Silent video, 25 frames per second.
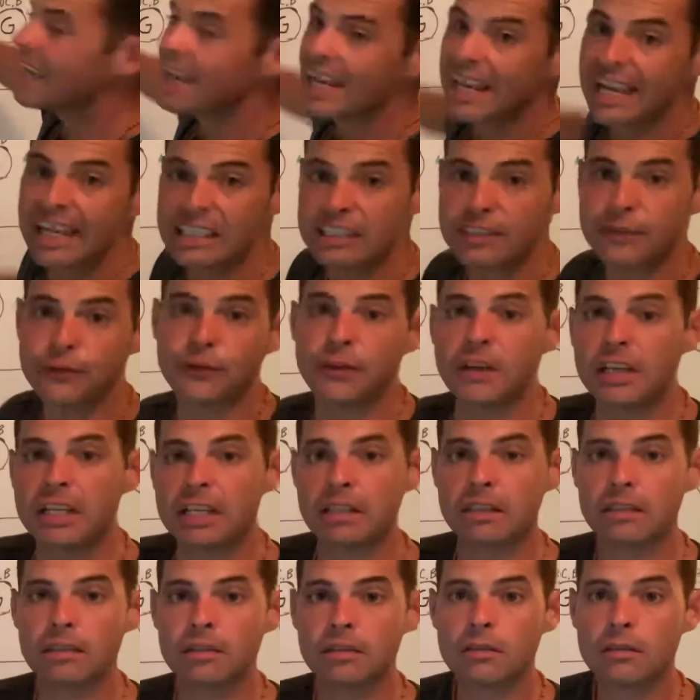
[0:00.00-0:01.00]
his
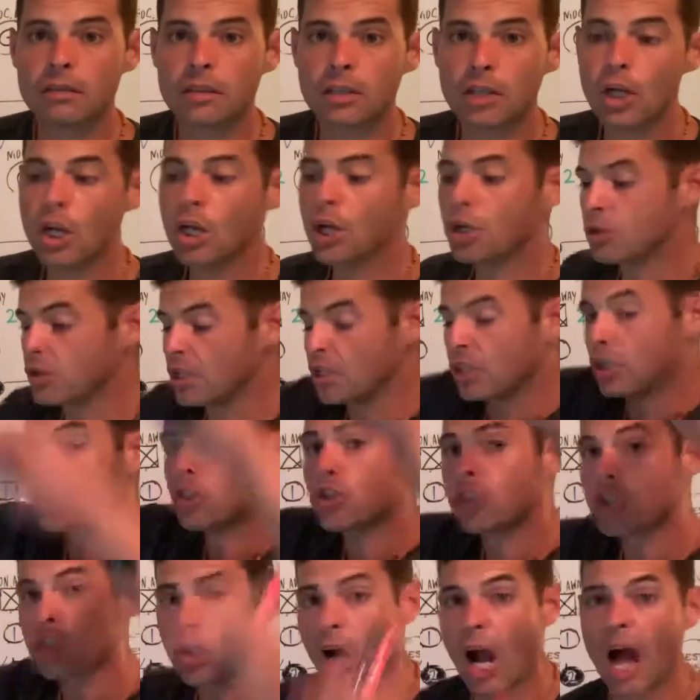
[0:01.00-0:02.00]
feet. You need to
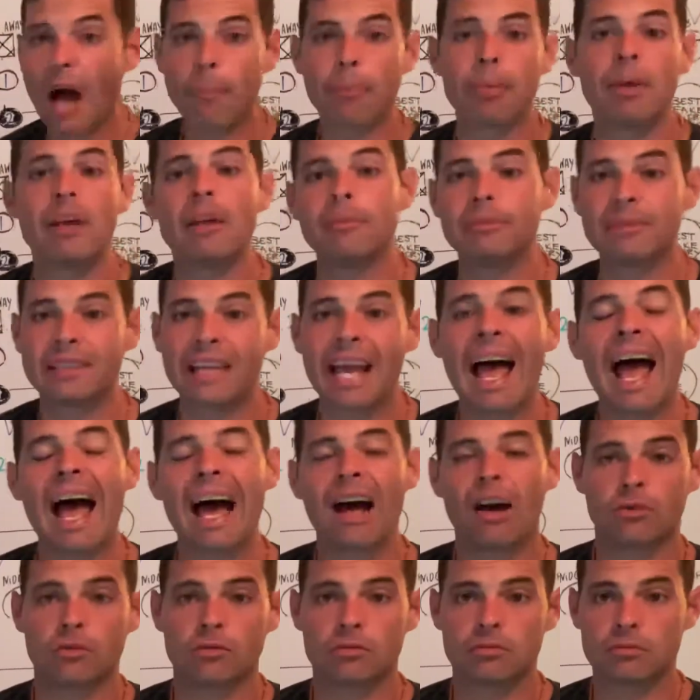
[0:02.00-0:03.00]
chop him
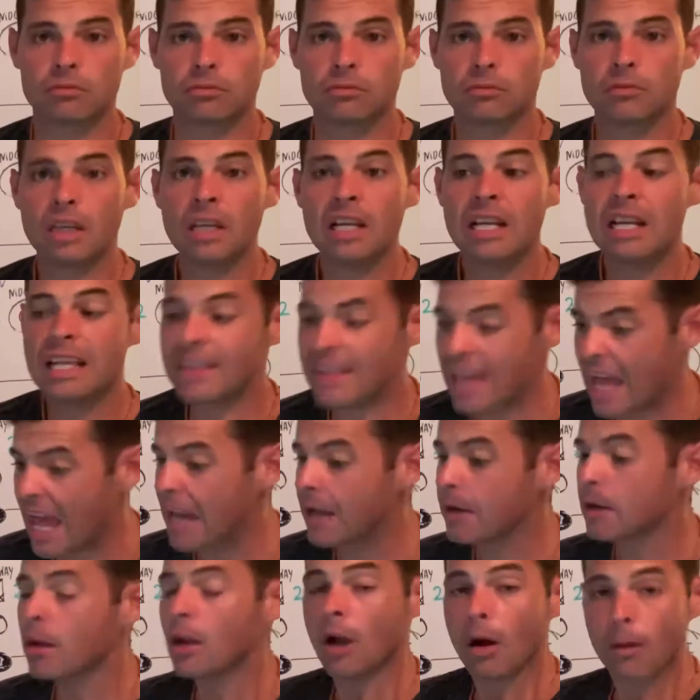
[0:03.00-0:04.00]
down.
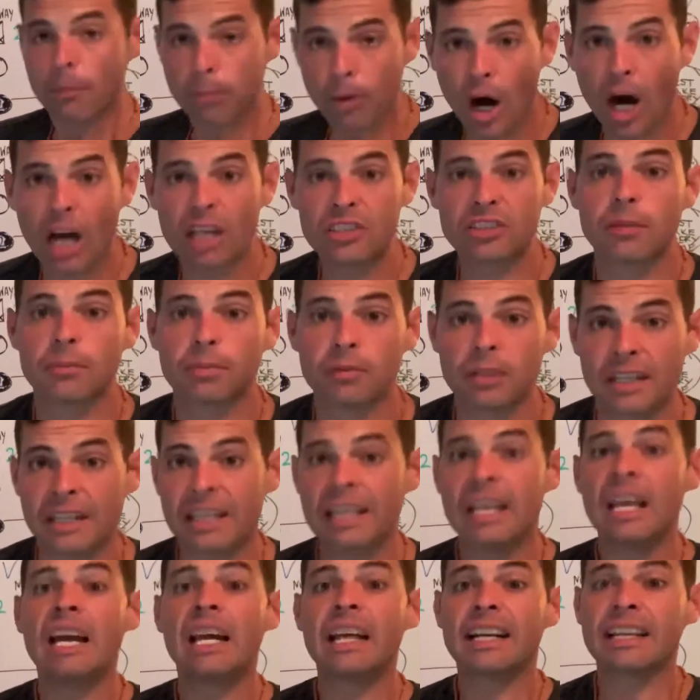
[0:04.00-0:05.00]
Then
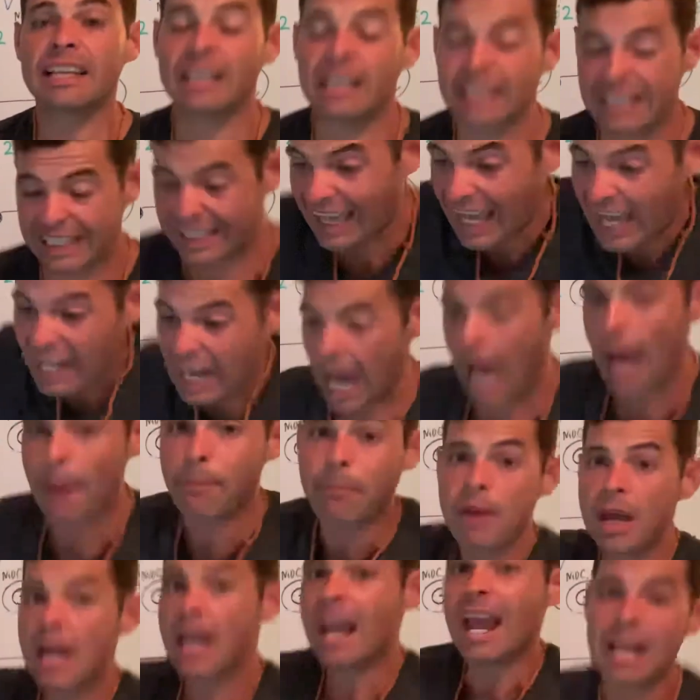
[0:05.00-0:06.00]
possibly get
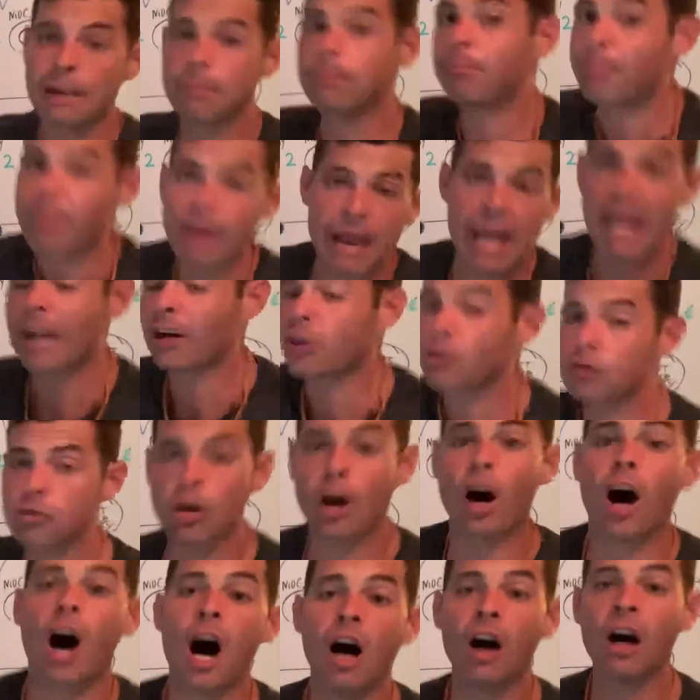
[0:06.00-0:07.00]
up and bear
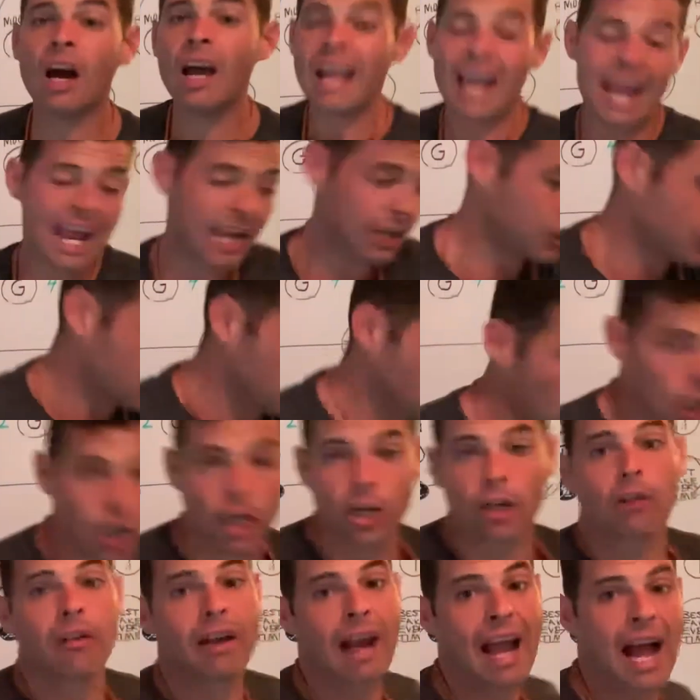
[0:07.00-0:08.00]
crawl and turn
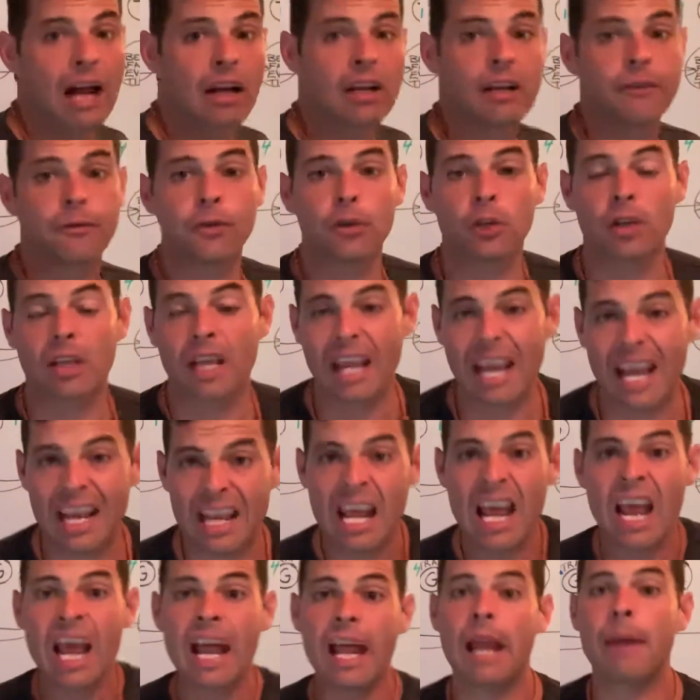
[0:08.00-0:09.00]
around if you
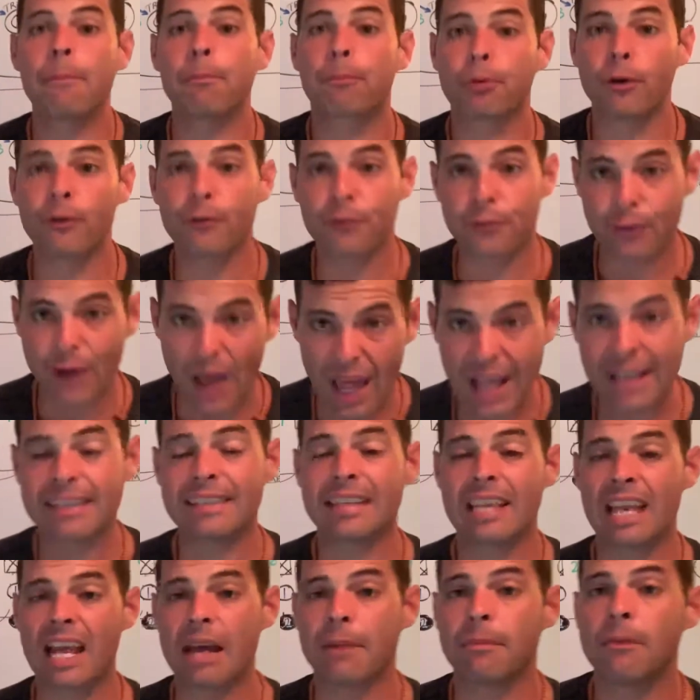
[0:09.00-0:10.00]
can and prevent
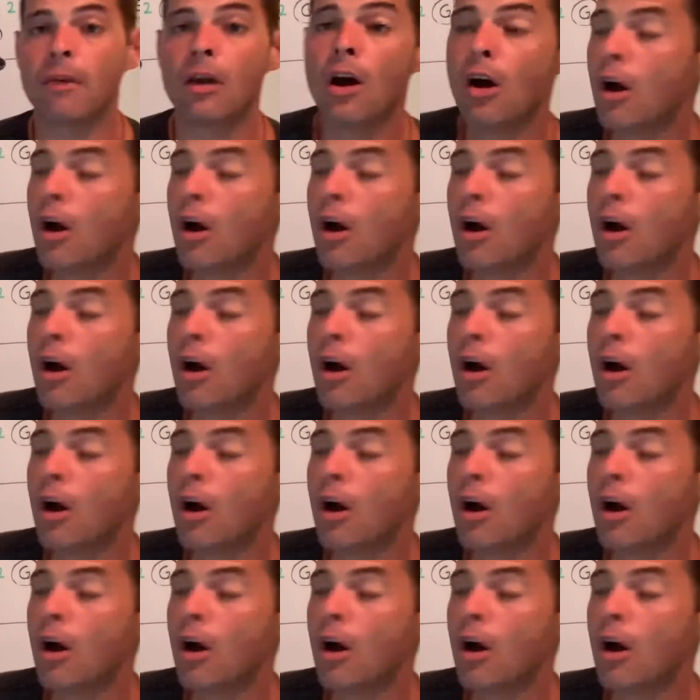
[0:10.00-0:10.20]
him